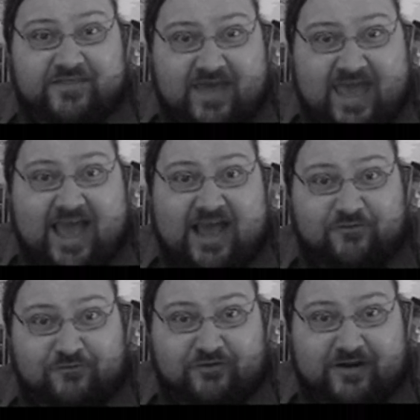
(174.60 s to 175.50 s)
that
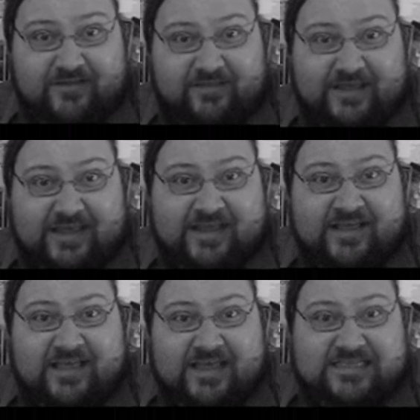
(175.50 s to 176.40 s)
really
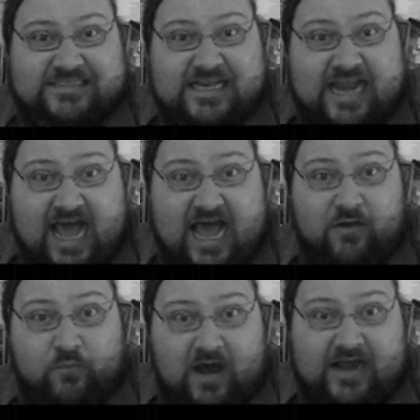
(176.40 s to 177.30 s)
is
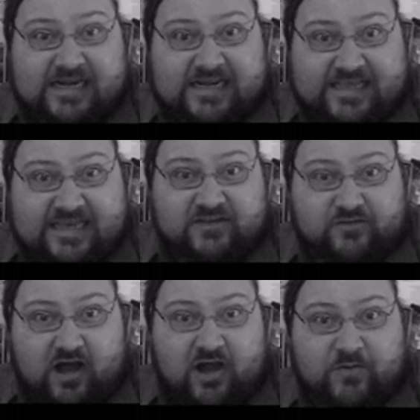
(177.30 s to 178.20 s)
not wanting to get
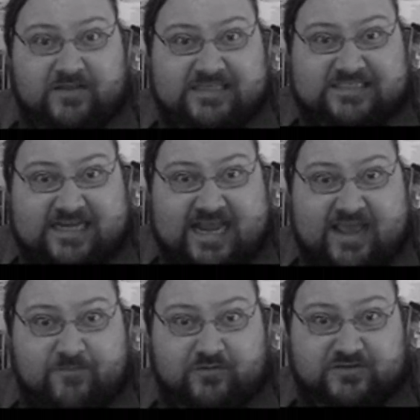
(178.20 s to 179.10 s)
along with its
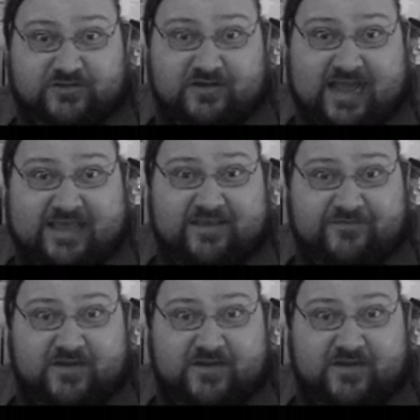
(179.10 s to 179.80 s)
neighbors. Look, I live